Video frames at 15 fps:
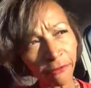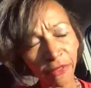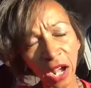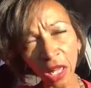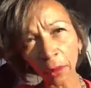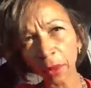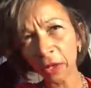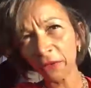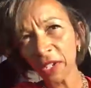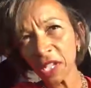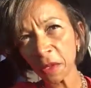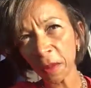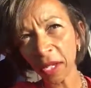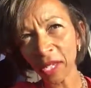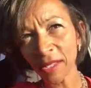Follow me on
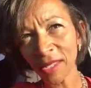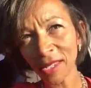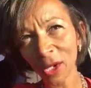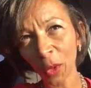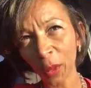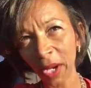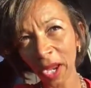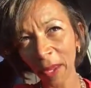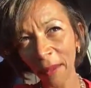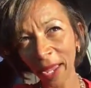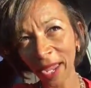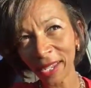Facebook, Instagram,